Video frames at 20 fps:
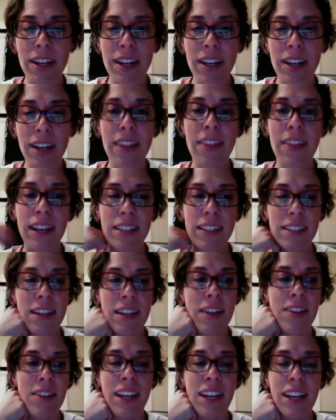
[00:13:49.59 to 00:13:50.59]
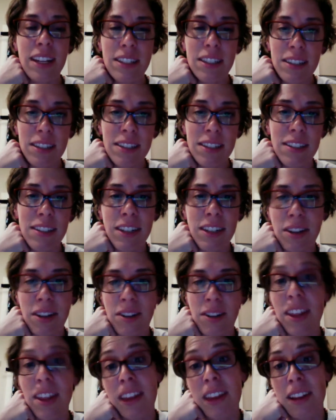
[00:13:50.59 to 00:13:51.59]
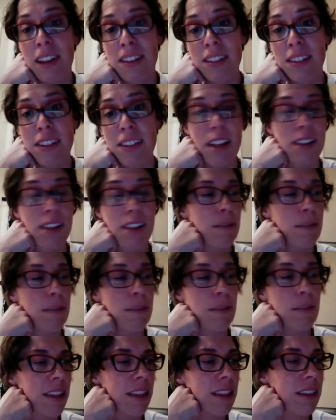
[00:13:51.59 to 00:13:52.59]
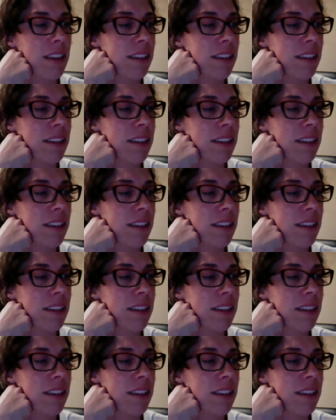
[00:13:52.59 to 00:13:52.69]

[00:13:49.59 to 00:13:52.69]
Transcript: And that's how they get, you know, that $1,000 a month.